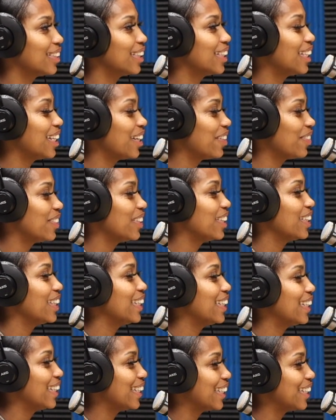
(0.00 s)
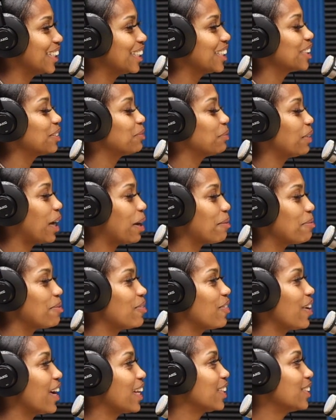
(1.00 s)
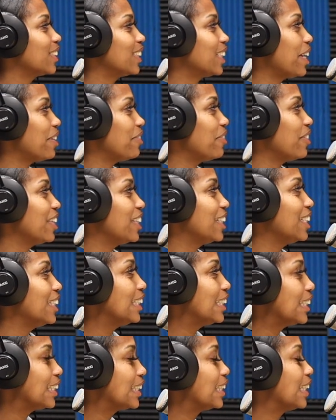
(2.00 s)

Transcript: It definitely is. But happy Father's Day, fellas.